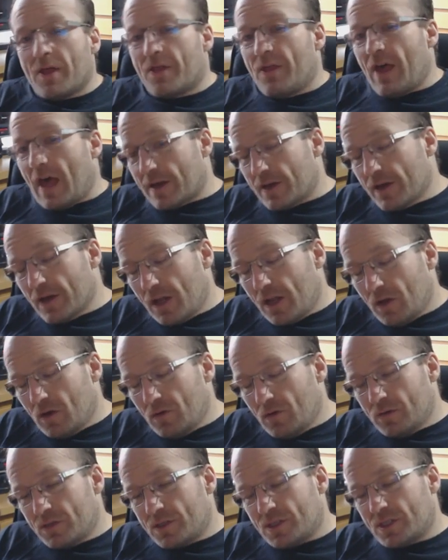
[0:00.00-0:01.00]
that
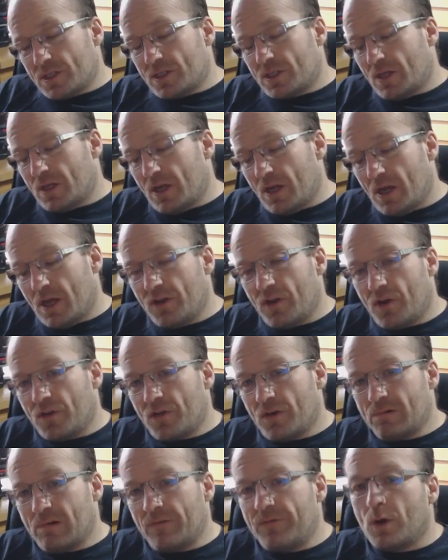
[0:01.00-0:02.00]
concludes
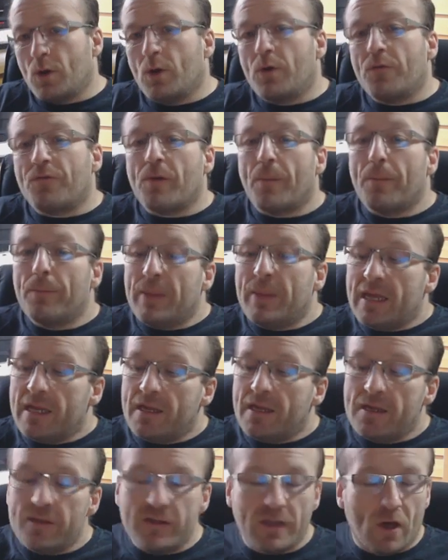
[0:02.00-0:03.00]
another review from
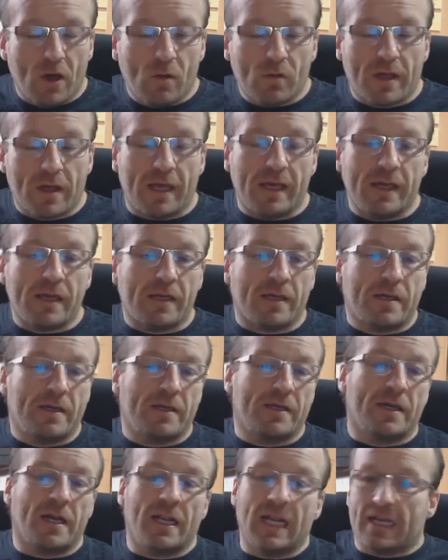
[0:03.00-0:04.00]
me, the old
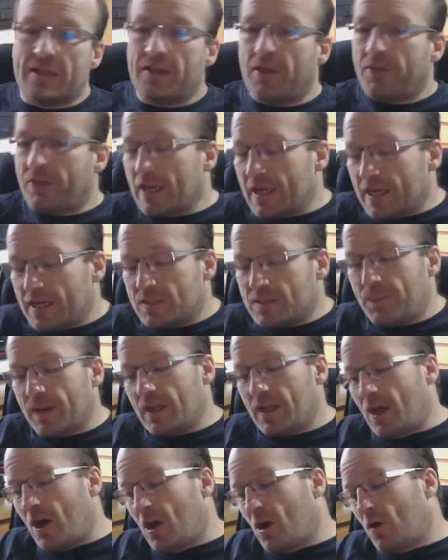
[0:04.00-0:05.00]
geek. Click the thingies
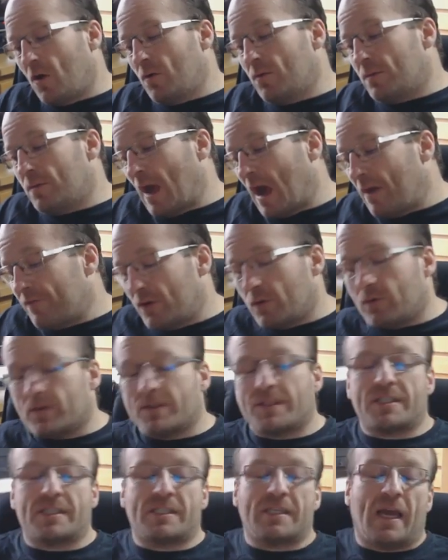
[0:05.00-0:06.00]
below, have your
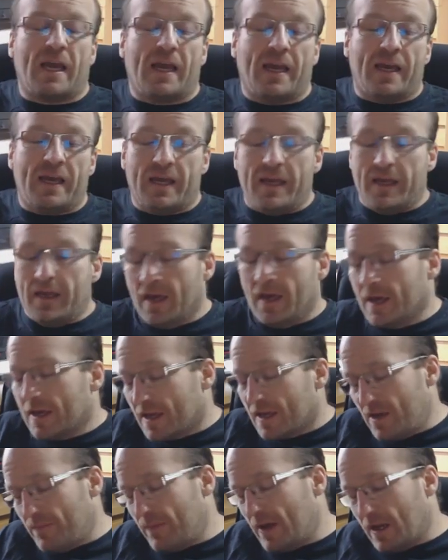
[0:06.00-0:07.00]
say,
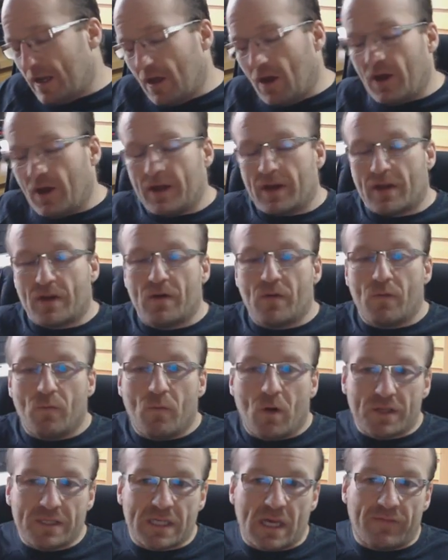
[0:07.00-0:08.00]
give me a like,
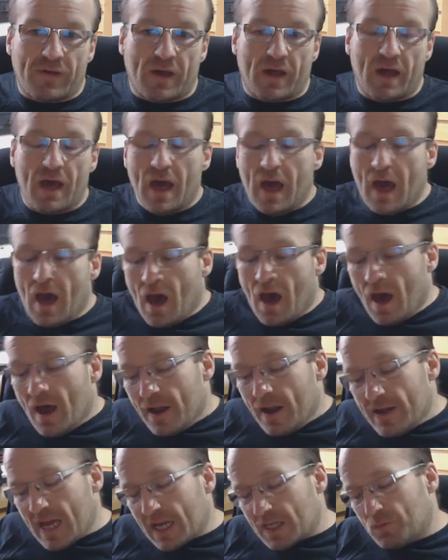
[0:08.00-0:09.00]
whatever.
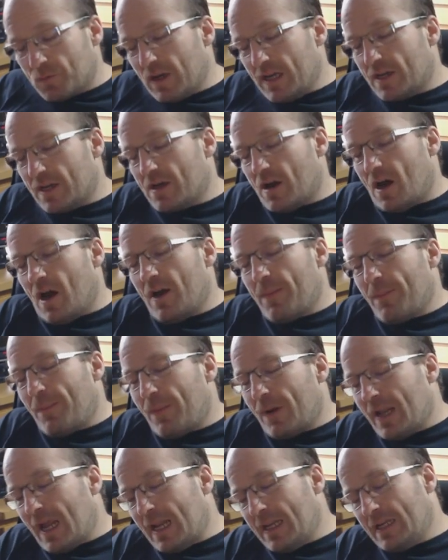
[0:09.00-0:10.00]
Next week, I'm
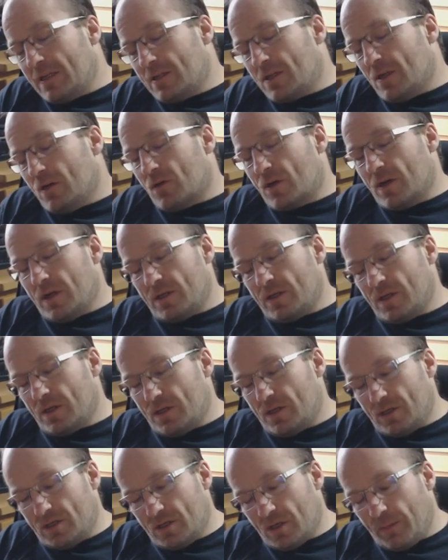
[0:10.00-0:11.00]
planning to look
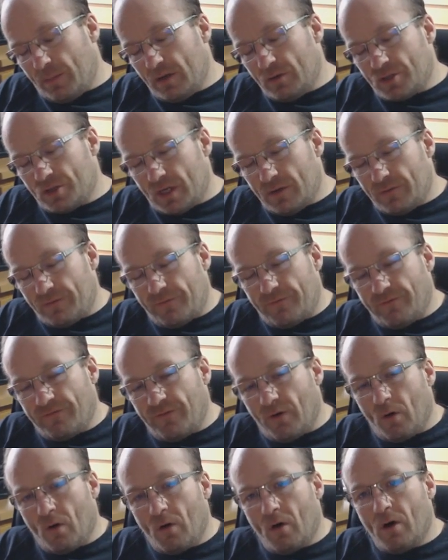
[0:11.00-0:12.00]
at
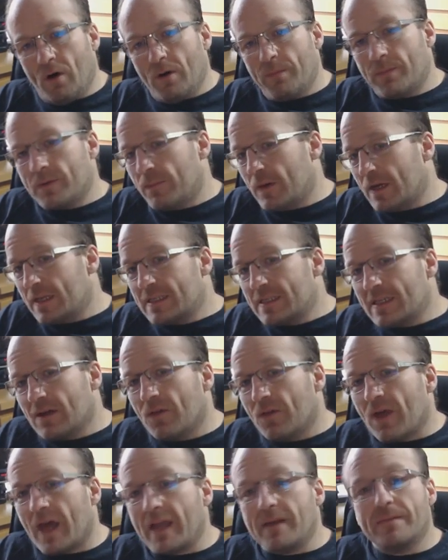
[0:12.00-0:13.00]
WG4. But
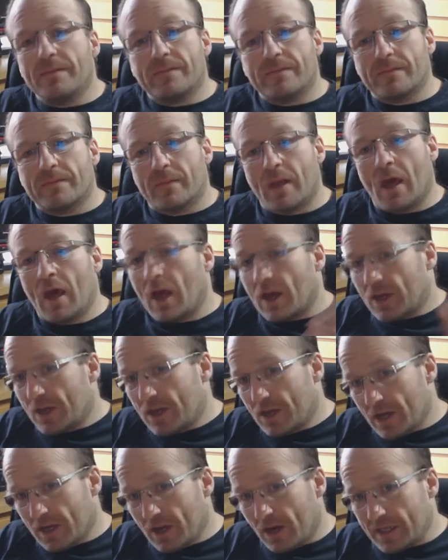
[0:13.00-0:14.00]
until then,
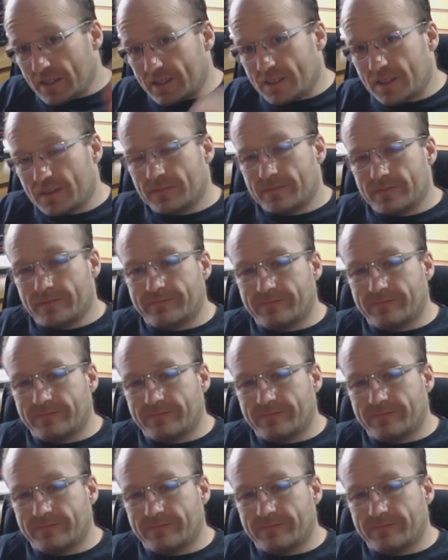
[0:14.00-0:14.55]
good night.